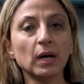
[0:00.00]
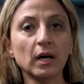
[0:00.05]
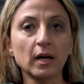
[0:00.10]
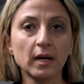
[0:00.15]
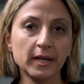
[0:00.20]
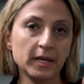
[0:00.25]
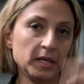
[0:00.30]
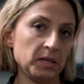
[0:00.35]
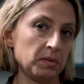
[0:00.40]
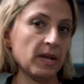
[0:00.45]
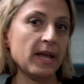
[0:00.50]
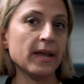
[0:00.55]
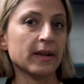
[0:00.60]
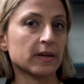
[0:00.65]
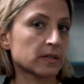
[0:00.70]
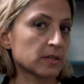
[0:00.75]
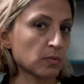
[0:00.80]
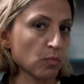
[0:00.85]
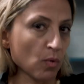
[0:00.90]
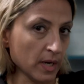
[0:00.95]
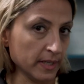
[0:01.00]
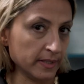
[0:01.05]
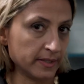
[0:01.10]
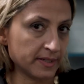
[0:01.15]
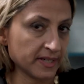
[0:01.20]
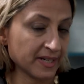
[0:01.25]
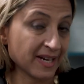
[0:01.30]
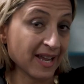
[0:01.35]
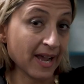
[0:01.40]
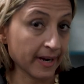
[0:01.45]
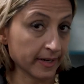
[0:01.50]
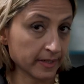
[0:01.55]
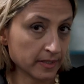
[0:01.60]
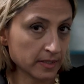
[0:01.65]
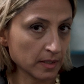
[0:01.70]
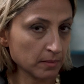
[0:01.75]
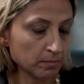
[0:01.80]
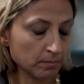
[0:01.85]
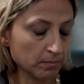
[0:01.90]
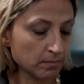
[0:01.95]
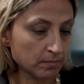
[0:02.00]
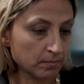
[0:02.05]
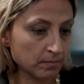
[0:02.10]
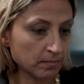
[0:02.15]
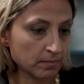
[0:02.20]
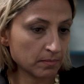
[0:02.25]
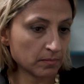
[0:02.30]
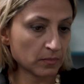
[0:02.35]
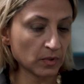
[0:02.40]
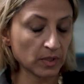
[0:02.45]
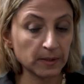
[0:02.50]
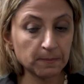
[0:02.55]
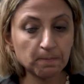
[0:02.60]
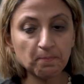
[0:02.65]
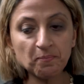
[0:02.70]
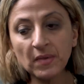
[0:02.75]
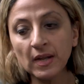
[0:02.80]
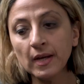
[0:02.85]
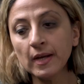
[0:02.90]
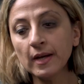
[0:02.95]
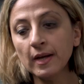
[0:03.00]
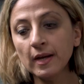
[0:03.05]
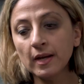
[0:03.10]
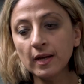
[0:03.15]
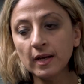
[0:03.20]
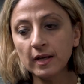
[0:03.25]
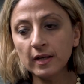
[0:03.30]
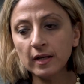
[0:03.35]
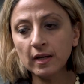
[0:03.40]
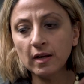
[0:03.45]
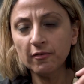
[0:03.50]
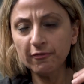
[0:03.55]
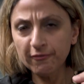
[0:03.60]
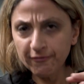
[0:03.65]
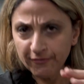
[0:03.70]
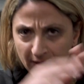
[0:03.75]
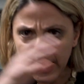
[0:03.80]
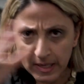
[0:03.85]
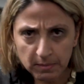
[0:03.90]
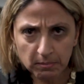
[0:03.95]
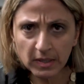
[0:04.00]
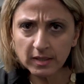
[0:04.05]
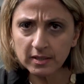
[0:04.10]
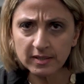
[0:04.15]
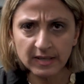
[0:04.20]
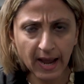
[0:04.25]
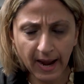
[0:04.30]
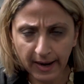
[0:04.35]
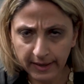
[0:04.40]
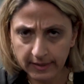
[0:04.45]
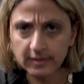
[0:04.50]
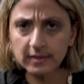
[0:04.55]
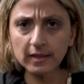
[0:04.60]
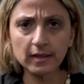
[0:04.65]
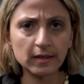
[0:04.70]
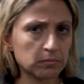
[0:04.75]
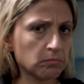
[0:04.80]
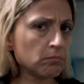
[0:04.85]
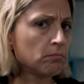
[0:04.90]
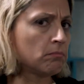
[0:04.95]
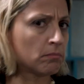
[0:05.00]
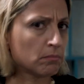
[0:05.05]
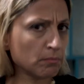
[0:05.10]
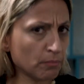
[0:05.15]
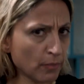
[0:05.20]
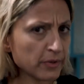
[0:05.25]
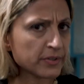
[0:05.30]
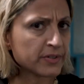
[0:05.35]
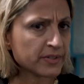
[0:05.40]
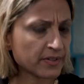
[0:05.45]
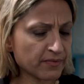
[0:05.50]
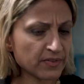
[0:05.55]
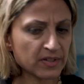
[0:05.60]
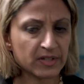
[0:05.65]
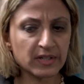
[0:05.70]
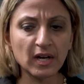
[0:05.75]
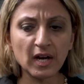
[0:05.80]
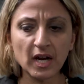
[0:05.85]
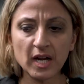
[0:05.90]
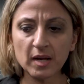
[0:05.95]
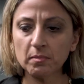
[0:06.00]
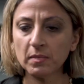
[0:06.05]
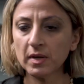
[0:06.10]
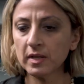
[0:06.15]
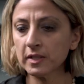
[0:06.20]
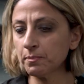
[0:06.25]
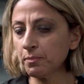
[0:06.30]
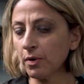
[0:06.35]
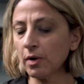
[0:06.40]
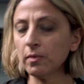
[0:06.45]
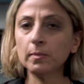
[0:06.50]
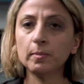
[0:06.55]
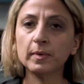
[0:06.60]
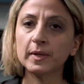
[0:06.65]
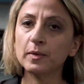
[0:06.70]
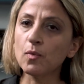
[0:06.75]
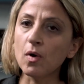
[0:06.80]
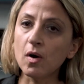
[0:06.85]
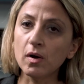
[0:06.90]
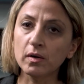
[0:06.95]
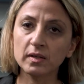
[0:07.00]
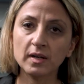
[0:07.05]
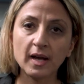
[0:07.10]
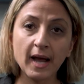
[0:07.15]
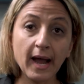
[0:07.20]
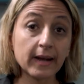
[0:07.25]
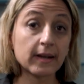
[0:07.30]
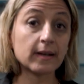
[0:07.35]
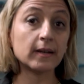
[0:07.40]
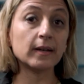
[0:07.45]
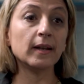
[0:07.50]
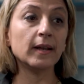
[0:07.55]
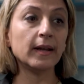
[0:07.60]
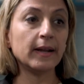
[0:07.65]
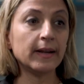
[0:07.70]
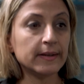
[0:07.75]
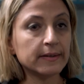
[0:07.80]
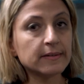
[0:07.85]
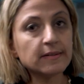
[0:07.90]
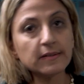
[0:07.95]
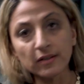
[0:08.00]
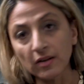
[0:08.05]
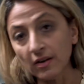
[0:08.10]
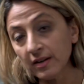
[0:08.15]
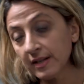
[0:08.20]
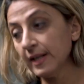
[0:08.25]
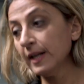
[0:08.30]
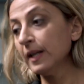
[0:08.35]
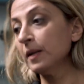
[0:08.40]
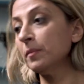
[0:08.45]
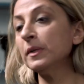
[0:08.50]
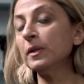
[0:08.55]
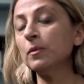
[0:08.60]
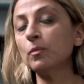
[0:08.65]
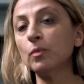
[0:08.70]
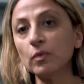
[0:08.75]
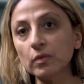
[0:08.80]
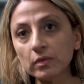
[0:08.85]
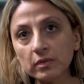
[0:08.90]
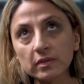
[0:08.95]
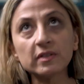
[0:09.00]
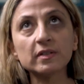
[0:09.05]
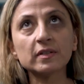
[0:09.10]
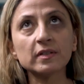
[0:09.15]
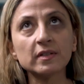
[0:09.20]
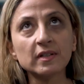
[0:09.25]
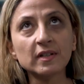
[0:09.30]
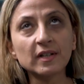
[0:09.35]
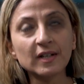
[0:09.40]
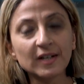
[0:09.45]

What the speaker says: by XYZ actor, right? Famous actor, most of the time, has probably won accolades, you know, Academy Awards,